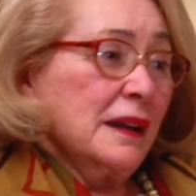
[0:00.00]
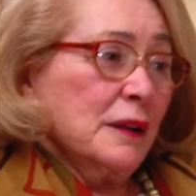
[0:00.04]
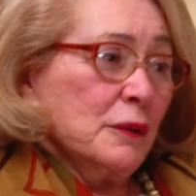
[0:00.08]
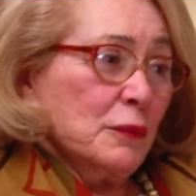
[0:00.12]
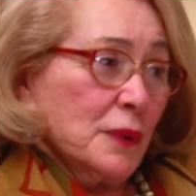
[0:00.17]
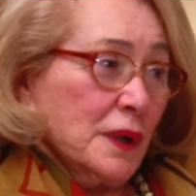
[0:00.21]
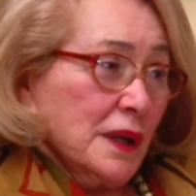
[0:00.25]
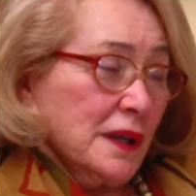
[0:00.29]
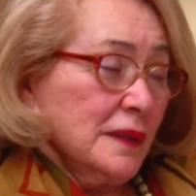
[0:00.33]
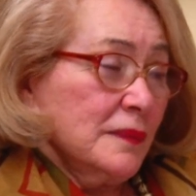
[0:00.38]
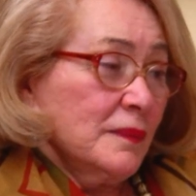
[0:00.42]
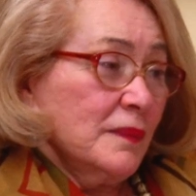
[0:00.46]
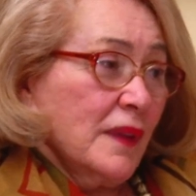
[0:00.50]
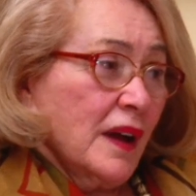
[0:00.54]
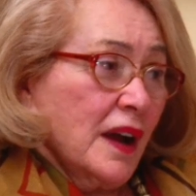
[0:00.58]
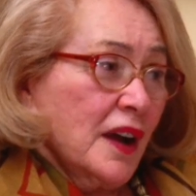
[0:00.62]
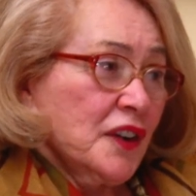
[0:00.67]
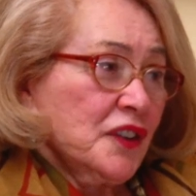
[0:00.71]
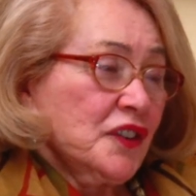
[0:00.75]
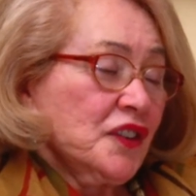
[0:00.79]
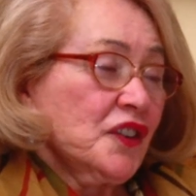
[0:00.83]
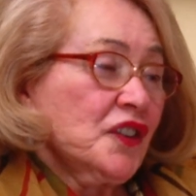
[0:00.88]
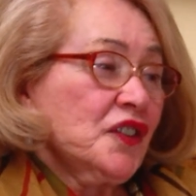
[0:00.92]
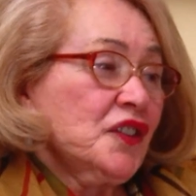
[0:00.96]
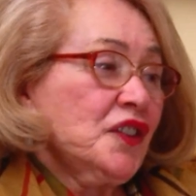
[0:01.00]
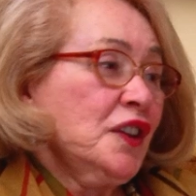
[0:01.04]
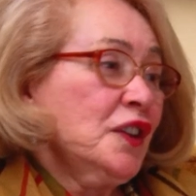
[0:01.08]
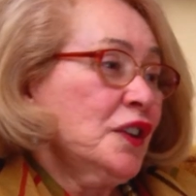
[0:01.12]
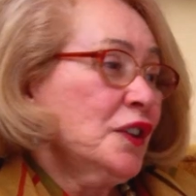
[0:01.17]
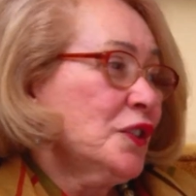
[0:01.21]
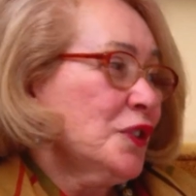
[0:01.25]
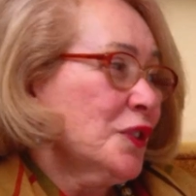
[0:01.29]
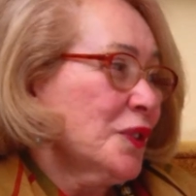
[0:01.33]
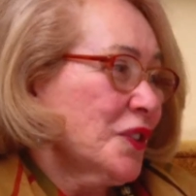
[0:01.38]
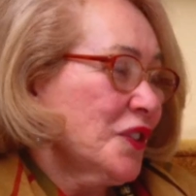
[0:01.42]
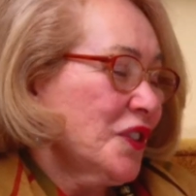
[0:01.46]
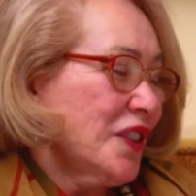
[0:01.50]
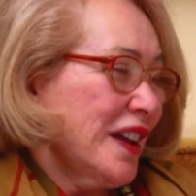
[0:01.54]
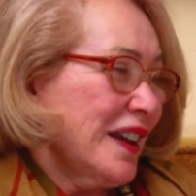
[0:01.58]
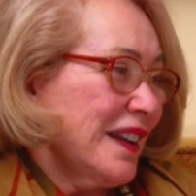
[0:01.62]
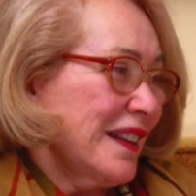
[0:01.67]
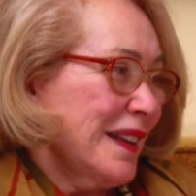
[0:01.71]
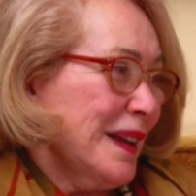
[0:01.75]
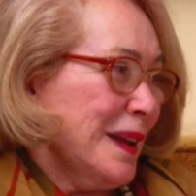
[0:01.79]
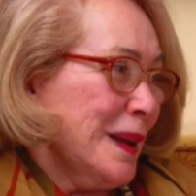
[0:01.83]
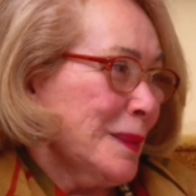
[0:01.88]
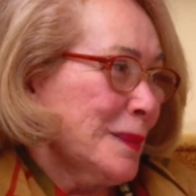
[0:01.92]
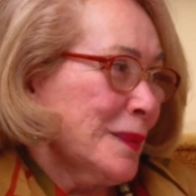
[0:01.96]
Well, I've succeeded you as head of
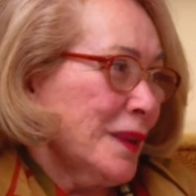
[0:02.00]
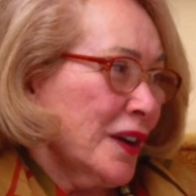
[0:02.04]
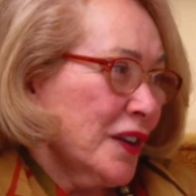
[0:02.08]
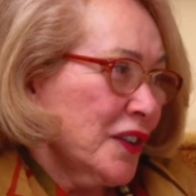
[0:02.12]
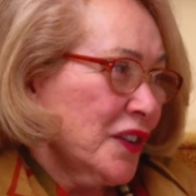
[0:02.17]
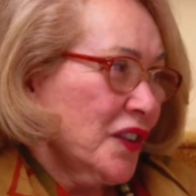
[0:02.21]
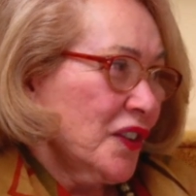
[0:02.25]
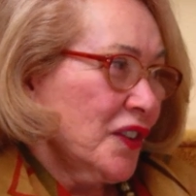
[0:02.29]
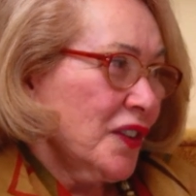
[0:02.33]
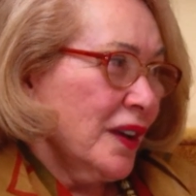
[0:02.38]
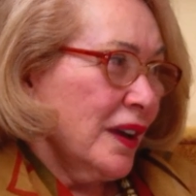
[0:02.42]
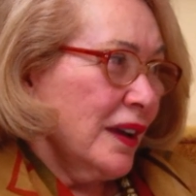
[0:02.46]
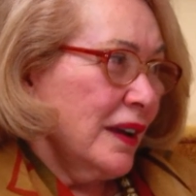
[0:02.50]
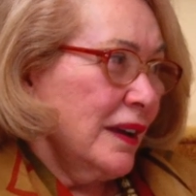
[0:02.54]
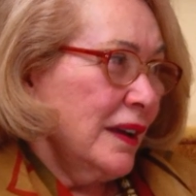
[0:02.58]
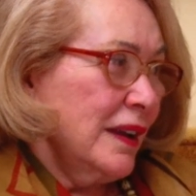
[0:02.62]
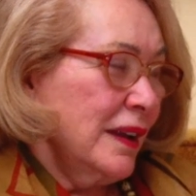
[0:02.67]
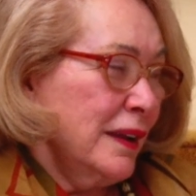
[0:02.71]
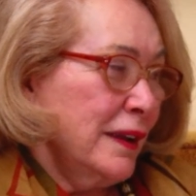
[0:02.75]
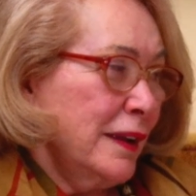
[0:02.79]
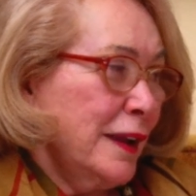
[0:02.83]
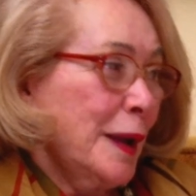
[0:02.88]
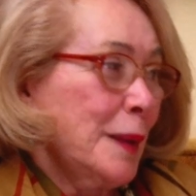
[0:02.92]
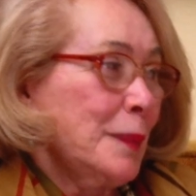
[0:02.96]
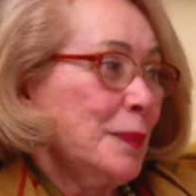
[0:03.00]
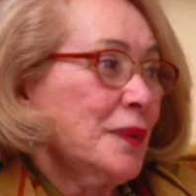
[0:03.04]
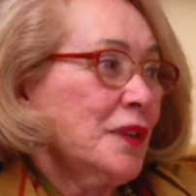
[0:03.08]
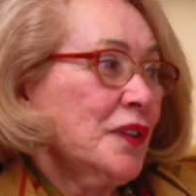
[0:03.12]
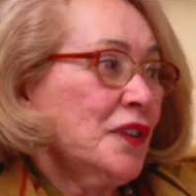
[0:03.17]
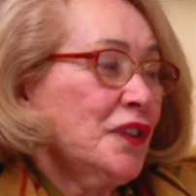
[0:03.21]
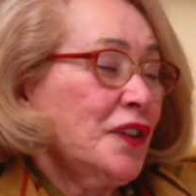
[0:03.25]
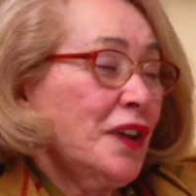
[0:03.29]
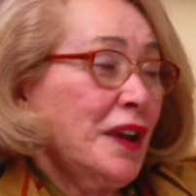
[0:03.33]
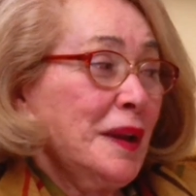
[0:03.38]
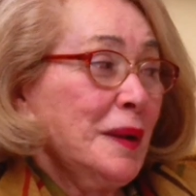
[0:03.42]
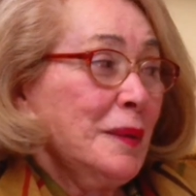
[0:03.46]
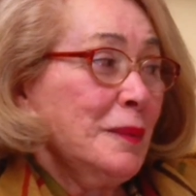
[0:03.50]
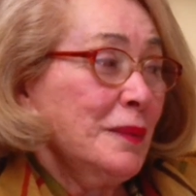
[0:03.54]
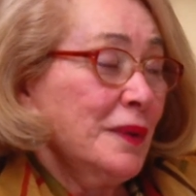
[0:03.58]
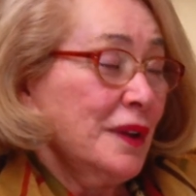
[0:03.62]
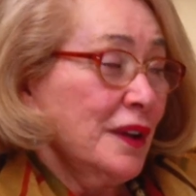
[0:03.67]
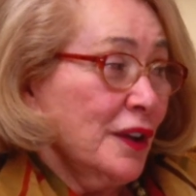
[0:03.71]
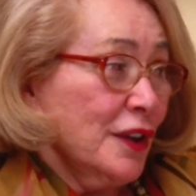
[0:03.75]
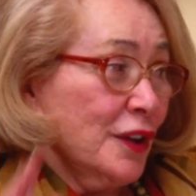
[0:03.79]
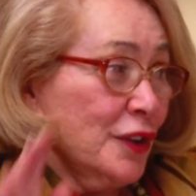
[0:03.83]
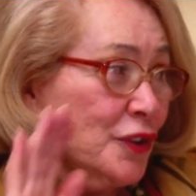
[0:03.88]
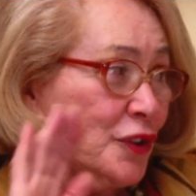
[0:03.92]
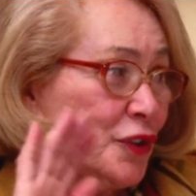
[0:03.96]
the Hemlock Society and kept the same
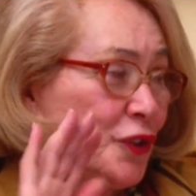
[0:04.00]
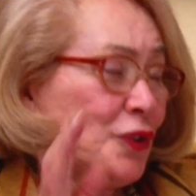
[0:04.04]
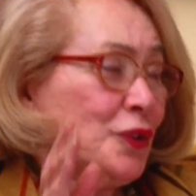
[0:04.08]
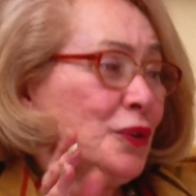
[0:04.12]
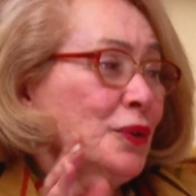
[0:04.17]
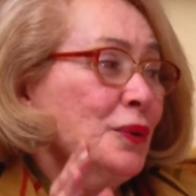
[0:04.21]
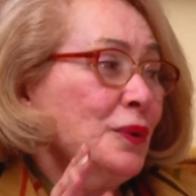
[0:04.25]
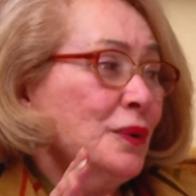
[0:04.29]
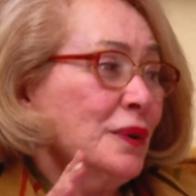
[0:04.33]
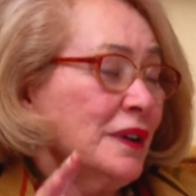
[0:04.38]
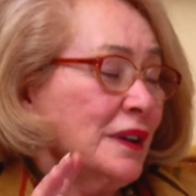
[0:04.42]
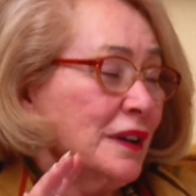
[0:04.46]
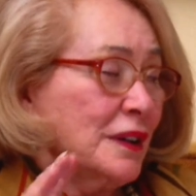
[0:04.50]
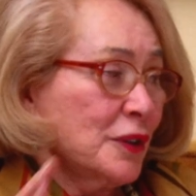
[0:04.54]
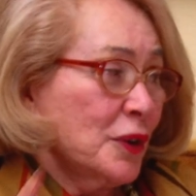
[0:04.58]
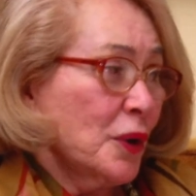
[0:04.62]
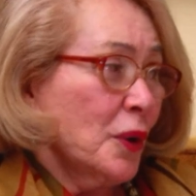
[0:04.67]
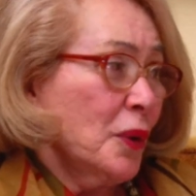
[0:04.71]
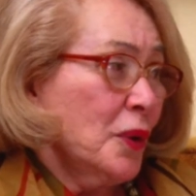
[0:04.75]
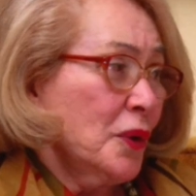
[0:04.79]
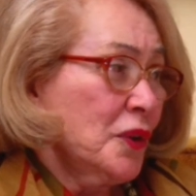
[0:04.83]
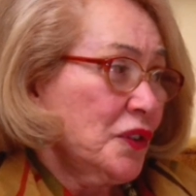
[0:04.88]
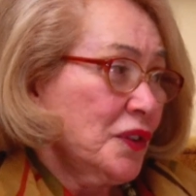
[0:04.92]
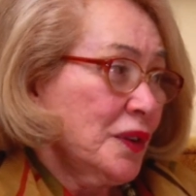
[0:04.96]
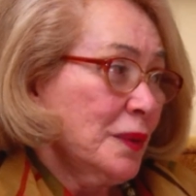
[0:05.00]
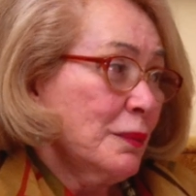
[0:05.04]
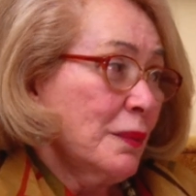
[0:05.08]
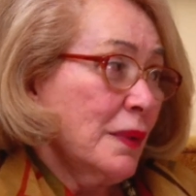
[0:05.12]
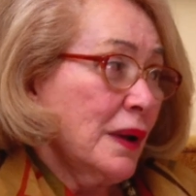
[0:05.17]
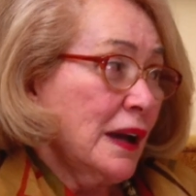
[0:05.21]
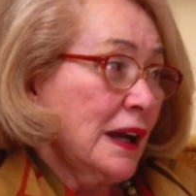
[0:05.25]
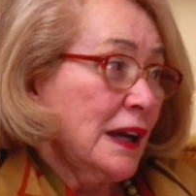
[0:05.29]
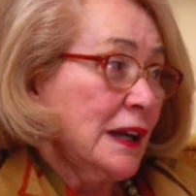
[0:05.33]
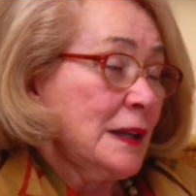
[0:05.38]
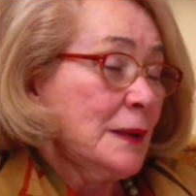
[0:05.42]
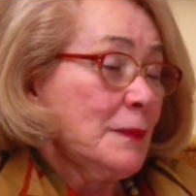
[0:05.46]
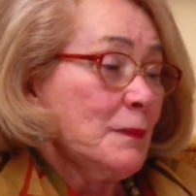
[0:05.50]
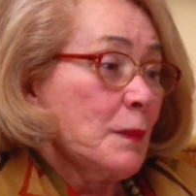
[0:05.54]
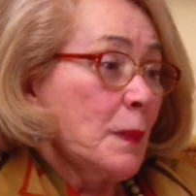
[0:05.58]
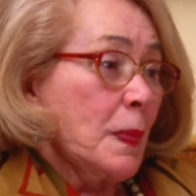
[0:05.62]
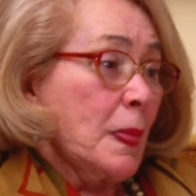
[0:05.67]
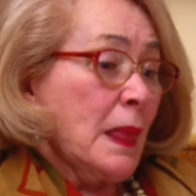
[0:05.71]
2 goals in mind,